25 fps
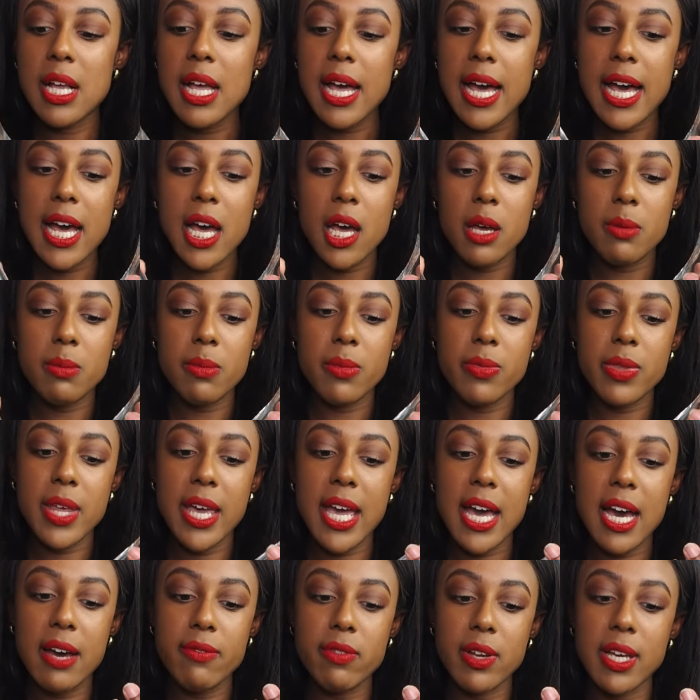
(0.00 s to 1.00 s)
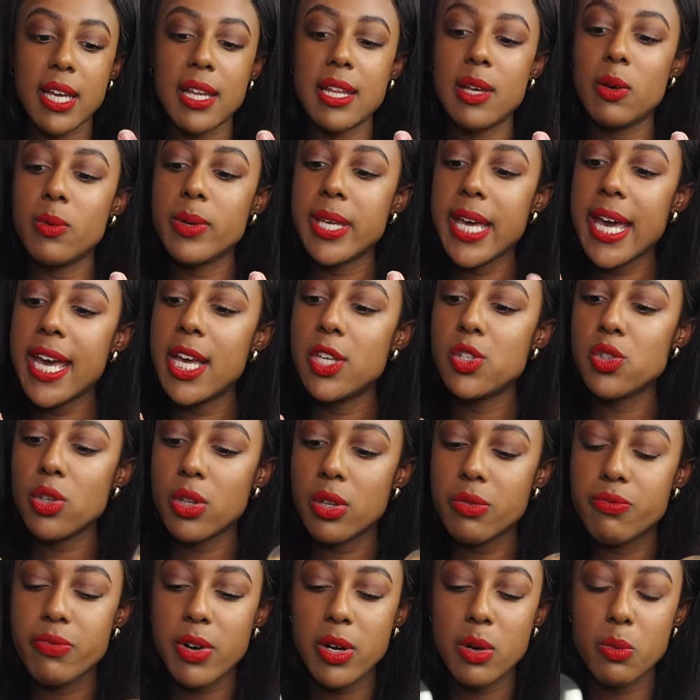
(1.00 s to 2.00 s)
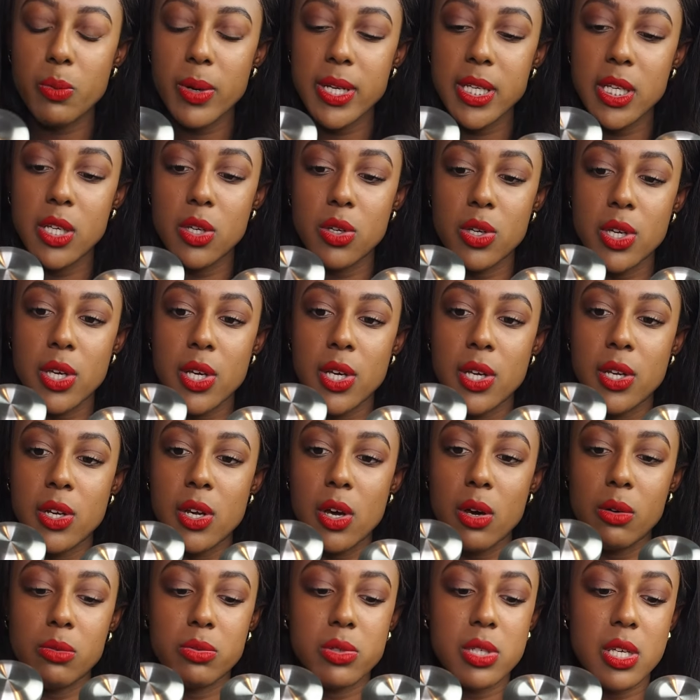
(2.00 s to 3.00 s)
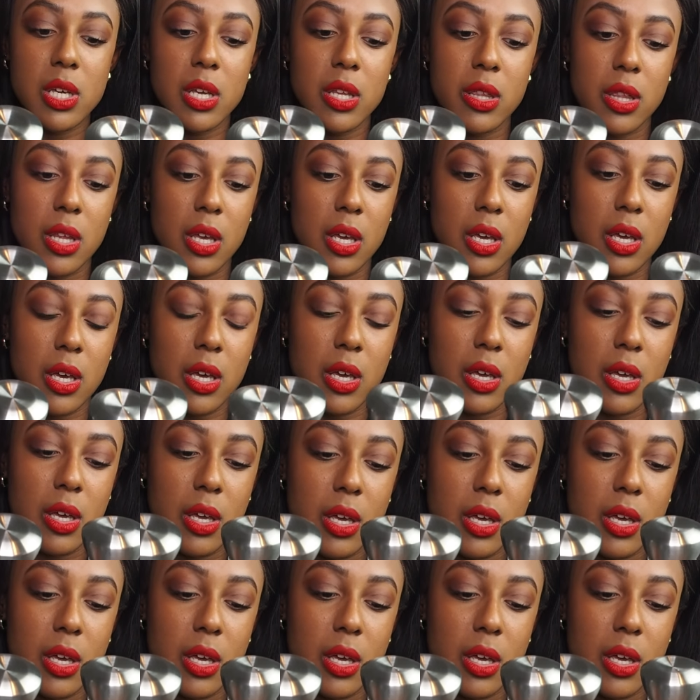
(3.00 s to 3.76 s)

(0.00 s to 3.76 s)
They have like a little gauge on the front where you can alter the